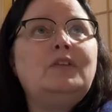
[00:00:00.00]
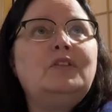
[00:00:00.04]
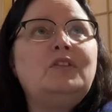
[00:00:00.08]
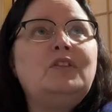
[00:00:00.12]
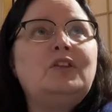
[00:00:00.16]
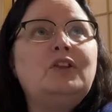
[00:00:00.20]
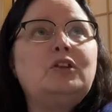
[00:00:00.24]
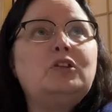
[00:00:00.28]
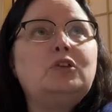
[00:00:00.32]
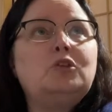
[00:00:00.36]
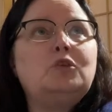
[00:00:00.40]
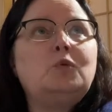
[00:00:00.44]

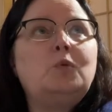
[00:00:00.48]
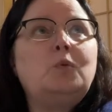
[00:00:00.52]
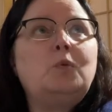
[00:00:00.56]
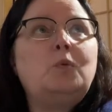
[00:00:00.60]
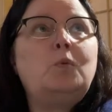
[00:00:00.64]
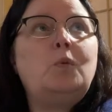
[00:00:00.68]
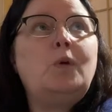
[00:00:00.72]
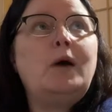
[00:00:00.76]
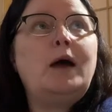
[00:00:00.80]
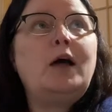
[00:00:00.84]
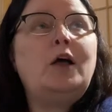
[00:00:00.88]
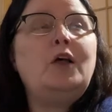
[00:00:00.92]
the
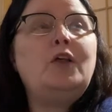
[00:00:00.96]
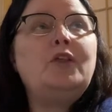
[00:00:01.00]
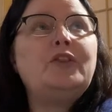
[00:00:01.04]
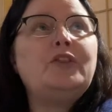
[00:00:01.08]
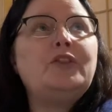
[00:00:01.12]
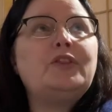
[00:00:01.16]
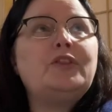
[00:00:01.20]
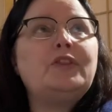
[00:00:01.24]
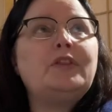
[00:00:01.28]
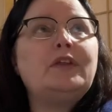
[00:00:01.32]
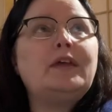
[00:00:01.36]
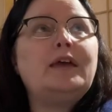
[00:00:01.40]

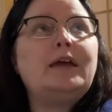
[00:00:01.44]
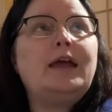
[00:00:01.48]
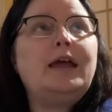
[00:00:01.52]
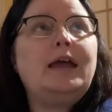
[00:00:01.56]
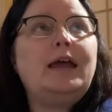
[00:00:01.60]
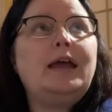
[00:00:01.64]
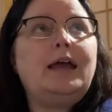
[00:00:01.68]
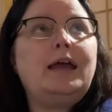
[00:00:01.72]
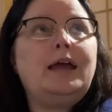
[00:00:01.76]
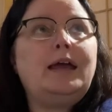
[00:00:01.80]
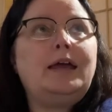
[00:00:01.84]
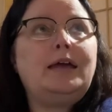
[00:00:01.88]
12th
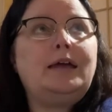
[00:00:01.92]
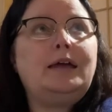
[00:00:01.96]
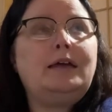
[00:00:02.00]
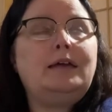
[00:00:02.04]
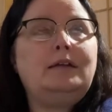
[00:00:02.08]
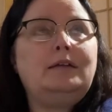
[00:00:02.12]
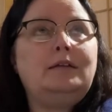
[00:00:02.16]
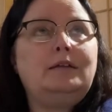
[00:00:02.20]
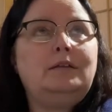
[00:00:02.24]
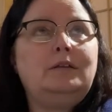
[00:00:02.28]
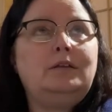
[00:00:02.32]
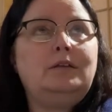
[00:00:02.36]

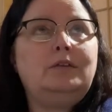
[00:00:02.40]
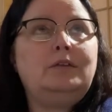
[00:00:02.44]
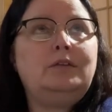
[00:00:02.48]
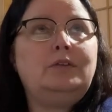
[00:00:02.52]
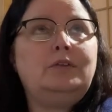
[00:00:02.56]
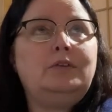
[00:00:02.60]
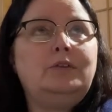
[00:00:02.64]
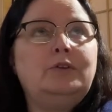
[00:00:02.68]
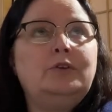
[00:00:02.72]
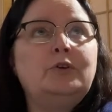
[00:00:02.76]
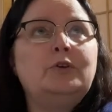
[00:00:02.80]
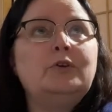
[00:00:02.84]
and
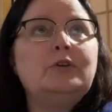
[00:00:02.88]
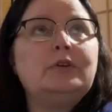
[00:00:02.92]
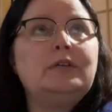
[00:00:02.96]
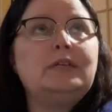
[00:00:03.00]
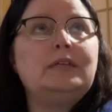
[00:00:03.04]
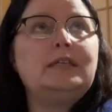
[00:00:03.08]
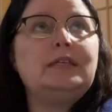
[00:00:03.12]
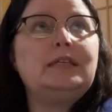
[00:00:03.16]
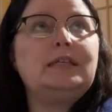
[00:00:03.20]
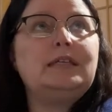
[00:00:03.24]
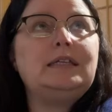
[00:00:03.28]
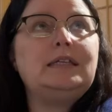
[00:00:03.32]
13th,
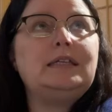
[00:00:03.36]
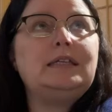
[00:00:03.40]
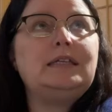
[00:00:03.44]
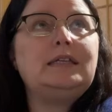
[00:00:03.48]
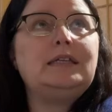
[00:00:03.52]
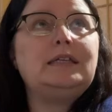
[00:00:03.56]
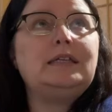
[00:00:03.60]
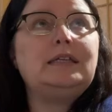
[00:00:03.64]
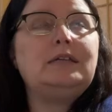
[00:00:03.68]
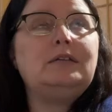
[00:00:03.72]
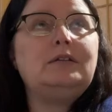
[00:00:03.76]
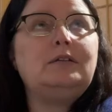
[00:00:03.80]

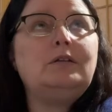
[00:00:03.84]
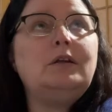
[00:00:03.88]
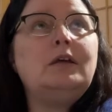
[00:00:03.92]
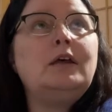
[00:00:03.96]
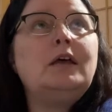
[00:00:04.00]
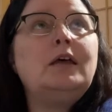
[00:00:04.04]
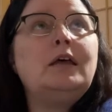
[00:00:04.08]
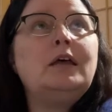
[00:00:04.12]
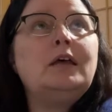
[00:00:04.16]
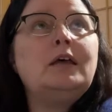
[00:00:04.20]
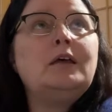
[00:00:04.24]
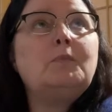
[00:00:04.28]

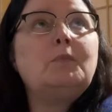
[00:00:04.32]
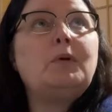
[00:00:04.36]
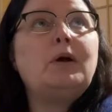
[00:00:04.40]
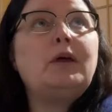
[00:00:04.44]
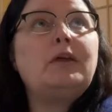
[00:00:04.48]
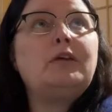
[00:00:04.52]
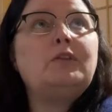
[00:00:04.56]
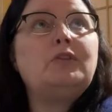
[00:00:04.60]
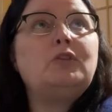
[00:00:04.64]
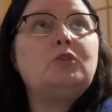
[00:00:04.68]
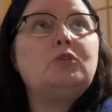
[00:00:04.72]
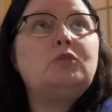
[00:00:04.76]

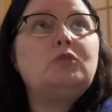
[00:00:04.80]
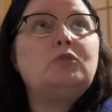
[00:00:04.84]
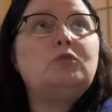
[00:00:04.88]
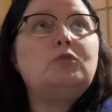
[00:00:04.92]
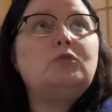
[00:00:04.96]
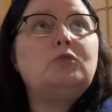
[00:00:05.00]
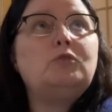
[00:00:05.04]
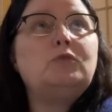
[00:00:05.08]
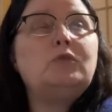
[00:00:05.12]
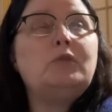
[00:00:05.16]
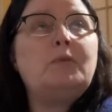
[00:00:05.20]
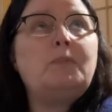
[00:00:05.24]
probably the,
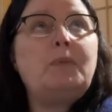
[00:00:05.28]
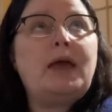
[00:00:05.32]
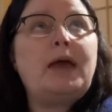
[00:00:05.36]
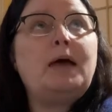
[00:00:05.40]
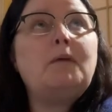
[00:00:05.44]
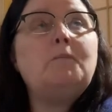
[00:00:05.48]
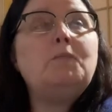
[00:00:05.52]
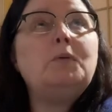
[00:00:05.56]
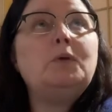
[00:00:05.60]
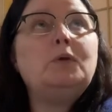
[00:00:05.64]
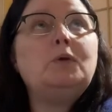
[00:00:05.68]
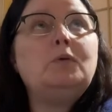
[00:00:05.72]
the
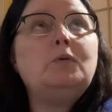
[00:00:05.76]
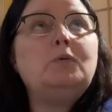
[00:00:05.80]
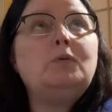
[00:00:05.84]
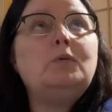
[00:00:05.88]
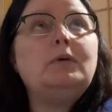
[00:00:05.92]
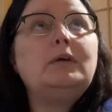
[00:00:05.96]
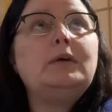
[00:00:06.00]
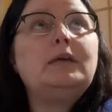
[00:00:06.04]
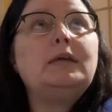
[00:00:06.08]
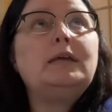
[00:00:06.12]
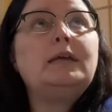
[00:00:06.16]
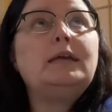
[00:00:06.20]

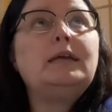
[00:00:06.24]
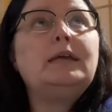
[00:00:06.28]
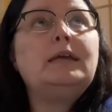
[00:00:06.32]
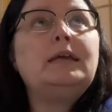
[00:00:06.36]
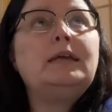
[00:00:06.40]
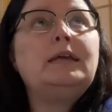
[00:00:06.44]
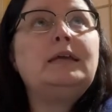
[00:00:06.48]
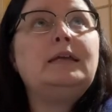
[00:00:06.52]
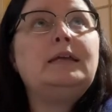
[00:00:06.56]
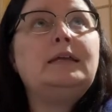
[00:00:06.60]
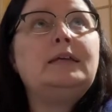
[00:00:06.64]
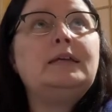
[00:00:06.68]
bamboo
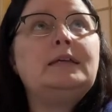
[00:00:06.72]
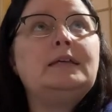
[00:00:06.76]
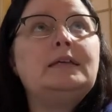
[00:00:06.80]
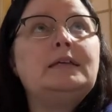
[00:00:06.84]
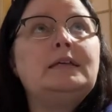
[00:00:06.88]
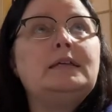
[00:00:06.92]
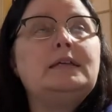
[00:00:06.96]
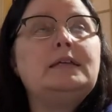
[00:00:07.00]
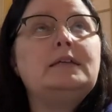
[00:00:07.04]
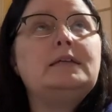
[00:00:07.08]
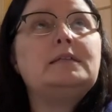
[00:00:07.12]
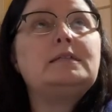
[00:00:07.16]

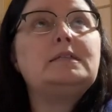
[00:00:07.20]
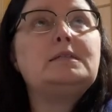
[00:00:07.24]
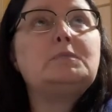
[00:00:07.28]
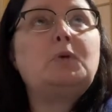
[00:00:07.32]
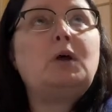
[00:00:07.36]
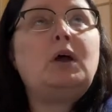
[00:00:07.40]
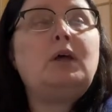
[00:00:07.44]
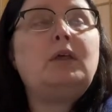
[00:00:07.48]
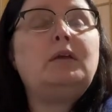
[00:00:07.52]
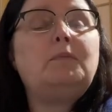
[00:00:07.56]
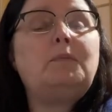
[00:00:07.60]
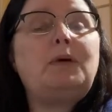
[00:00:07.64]
is
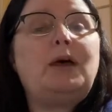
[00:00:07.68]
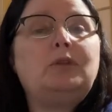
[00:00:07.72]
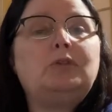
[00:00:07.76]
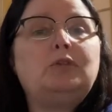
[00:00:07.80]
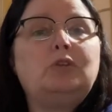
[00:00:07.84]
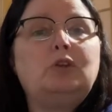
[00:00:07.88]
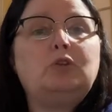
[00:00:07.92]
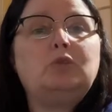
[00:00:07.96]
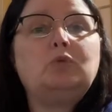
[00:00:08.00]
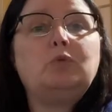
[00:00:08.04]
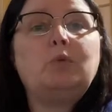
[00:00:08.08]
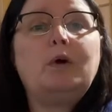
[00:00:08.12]
probably
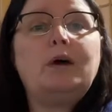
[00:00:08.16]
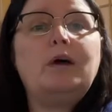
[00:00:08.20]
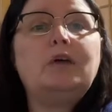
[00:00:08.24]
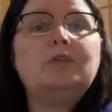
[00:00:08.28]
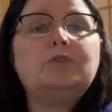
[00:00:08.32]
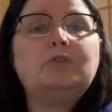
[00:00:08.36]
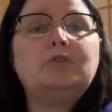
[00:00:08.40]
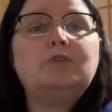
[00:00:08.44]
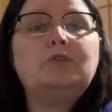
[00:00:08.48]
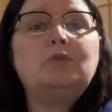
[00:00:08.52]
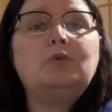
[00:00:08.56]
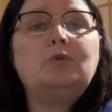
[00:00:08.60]
about the
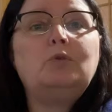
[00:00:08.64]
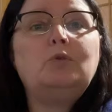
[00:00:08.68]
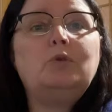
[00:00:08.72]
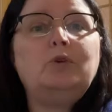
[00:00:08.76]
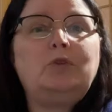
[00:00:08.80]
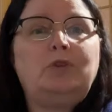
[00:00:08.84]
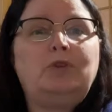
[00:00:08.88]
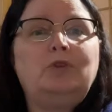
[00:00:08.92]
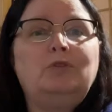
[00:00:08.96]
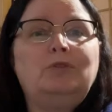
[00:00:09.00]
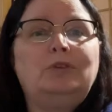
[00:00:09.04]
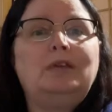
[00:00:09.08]
12th
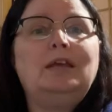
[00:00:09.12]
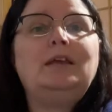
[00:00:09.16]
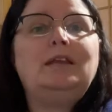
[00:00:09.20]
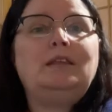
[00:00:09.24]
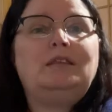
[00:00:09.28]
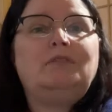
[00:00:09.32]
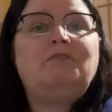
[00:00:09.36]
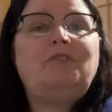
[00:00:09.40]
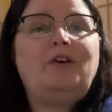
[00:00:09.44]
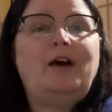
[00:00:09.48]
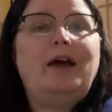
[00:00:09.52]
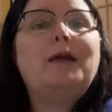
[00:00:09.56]
or
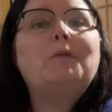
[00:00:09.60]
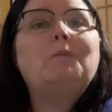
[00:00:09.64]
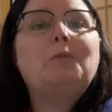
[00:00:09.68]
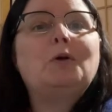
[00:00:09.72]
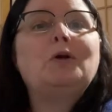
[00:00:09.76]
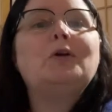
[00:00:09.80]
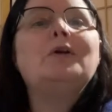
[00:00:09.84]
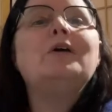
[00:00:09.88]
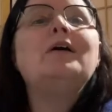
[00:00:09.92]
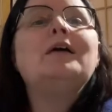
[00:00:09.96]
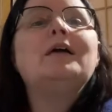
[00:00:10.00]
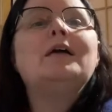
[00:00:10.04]
13th
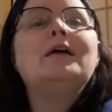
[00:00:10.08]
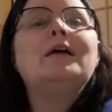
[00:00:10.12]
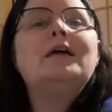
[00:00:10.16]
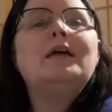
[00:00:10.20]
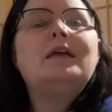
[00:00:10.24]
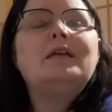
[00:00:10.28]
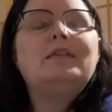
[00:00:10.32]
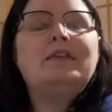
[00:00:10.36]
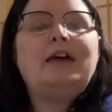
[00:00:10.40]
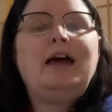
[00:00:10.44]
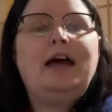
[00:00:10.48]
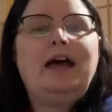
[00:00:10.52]
fiber
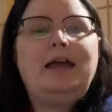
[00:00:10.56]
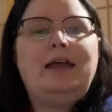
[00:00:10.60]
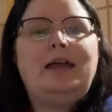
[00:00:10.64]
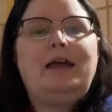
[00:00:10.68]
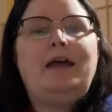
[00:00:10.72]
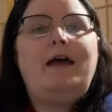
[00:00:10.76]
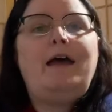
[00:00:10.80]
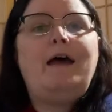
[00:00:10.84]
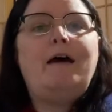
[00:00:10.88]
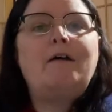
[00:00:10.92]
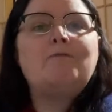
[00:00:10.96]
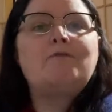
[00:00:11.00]
that I
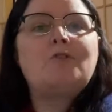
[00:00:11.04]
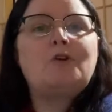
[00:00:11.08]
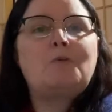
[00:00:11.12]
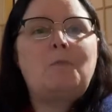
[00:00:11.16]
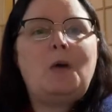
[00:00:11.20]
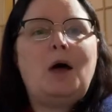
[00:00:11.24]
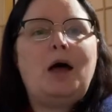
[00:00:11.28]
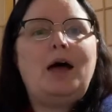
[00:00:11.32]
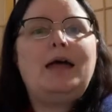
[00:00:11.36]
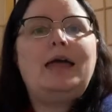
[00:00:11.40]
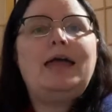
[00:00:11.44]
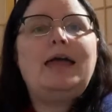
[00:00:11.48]
ever
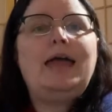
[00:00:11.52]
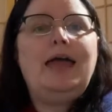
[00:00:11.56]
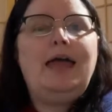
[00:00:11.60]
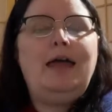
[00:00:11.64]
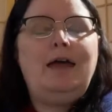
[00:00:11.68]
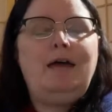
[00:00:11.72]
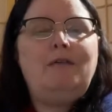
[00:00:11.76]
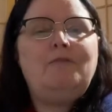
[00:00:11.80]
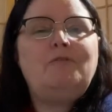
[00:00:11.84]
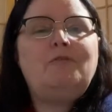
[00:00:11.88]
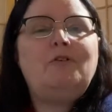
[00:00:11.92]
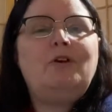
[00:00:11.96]
bought
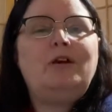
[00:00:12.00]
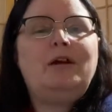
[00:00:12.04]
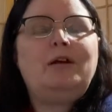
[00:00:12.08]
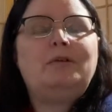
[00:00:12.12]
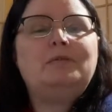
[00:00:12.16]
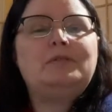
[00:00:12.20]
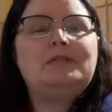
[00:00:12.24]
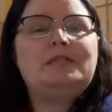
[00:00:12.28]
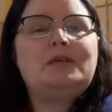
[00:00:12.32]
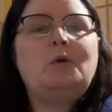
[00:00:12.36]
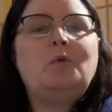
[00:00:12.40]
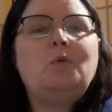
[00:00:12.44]
ever.
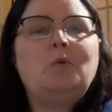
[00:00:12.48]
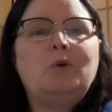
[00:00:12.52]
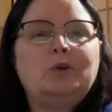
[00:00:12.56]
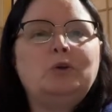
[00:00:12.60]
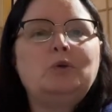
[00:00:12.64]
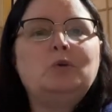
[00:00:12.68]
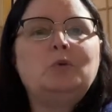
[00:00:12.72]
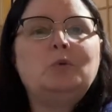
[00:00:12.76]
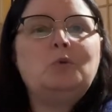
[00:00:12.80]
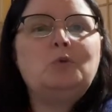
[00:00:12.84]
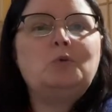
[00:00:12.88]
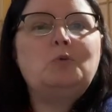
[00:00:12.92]
I was at
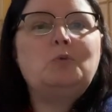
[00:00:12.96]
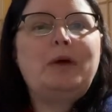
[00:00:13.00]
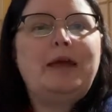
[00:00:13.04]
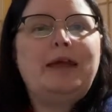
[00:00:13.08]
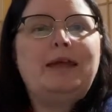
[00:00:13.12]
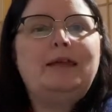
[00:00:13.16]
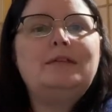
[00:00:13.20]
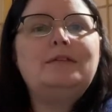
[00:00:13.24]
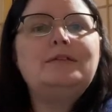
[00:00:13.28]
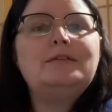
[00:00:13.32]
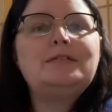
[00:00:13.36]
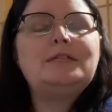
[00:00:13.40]
Wonderwool,
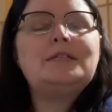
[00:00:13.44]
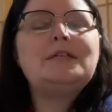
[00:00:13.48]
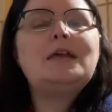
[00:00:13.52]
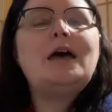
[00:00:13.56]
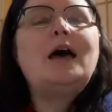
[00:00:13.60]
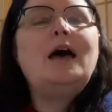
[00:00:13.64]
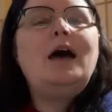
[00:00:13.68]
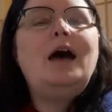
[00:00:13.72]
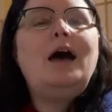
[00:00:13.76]
Wales.